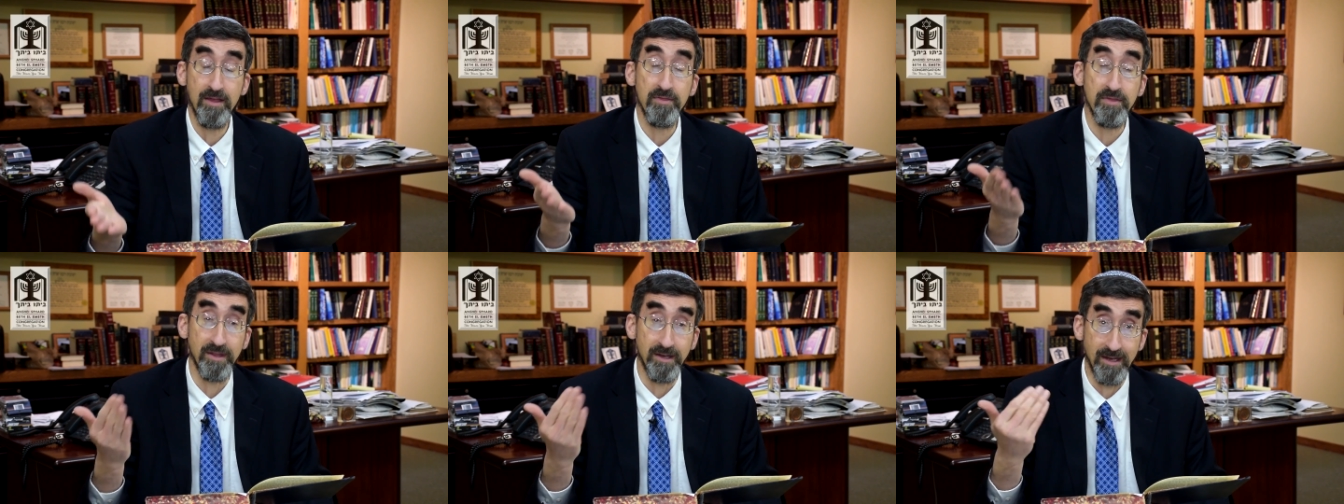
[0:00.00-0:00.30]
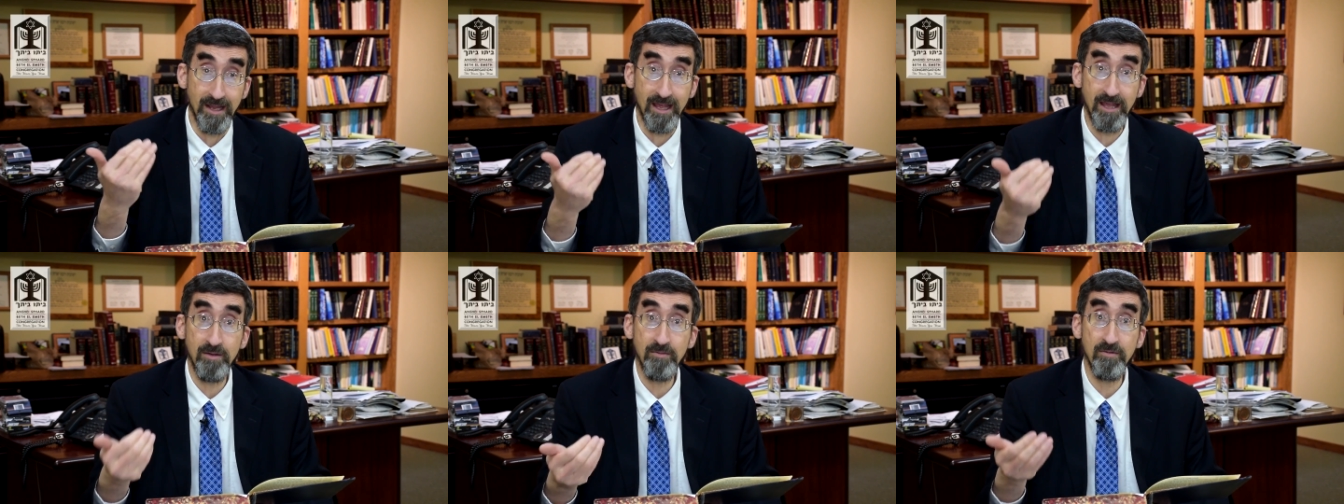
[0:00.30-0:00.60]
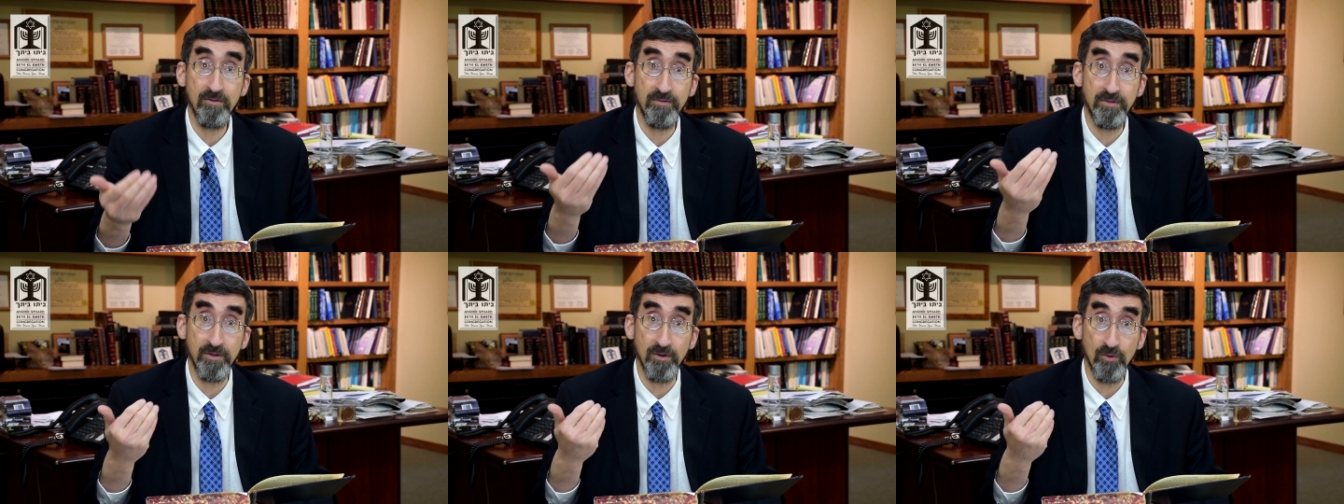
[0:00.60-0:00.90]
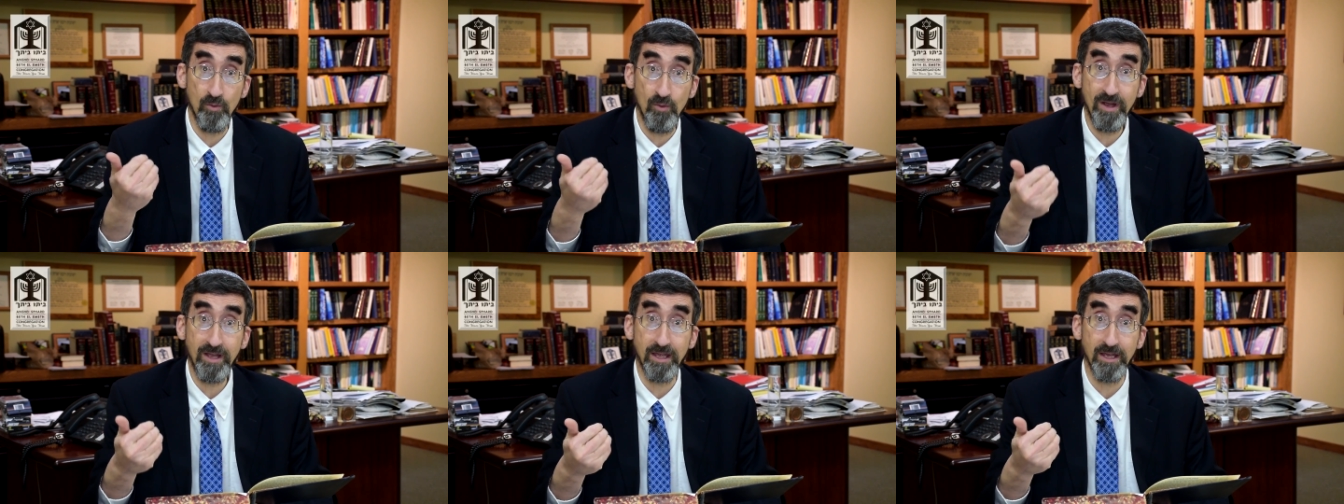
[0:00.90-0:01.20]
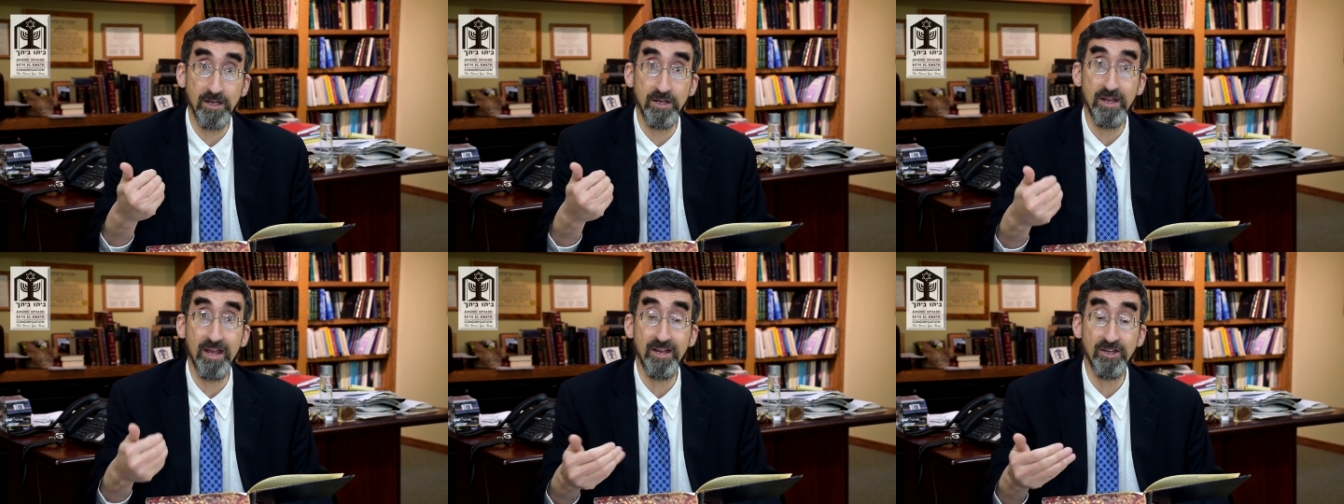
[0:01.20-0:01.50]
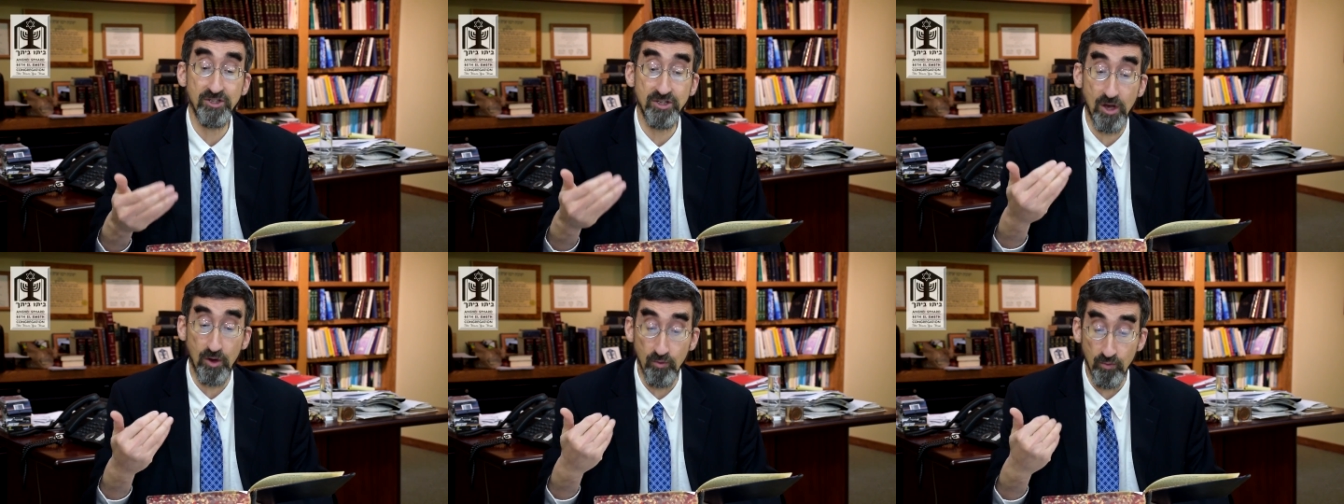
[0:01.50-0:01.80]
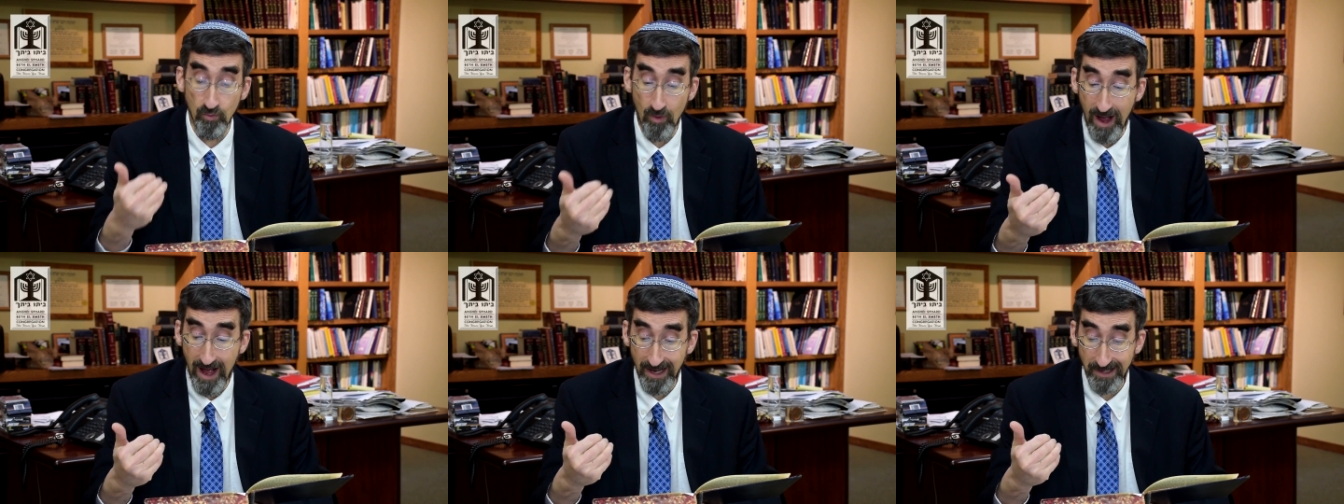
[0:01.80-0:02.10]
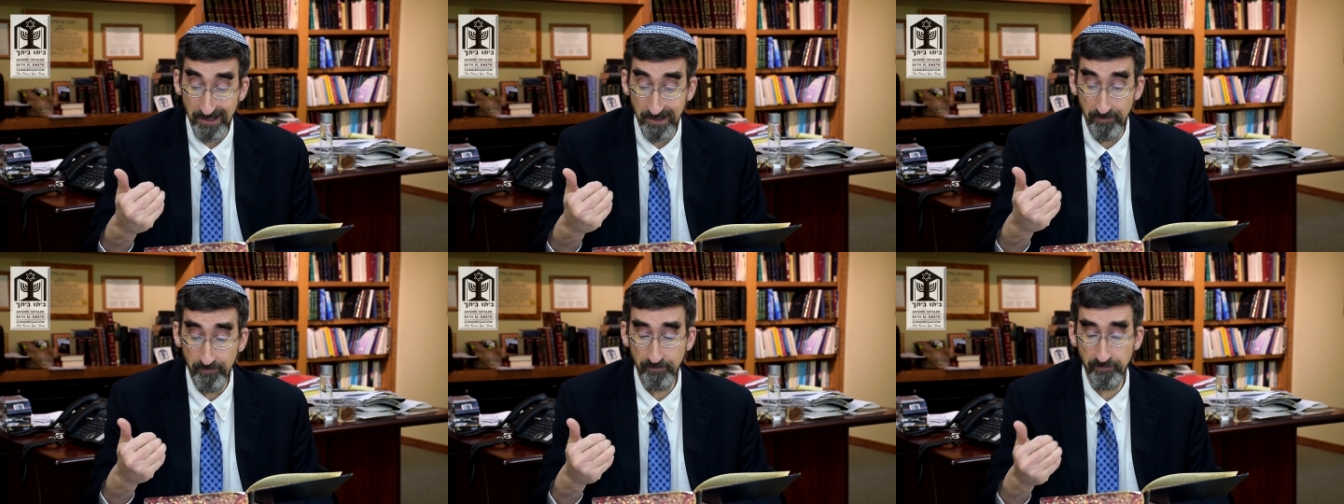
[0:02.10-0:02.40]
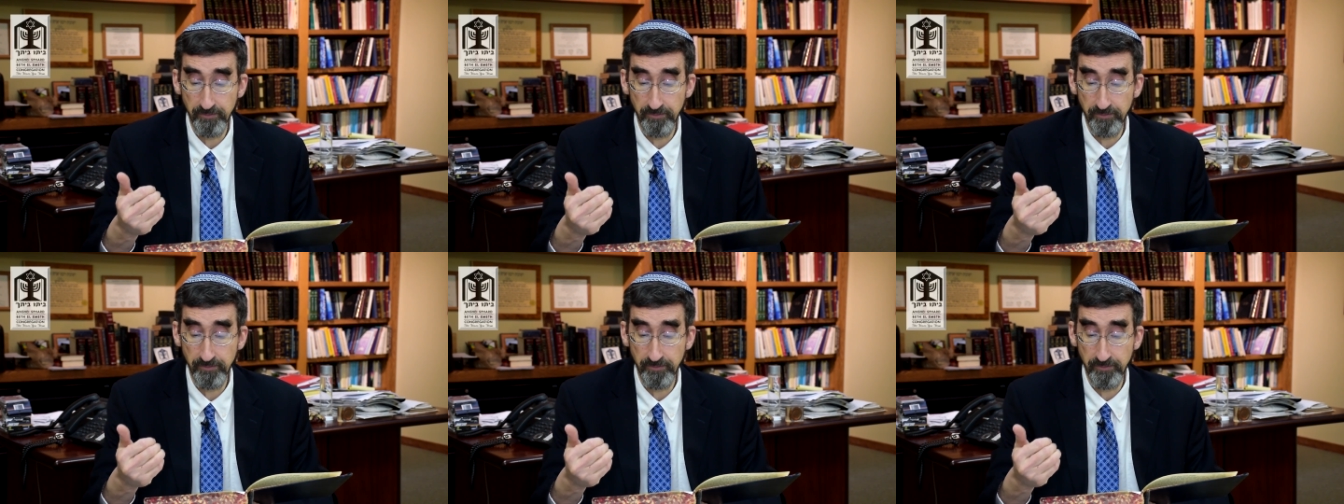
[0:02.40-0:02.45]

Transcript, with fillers: the name of the wicked shall rot.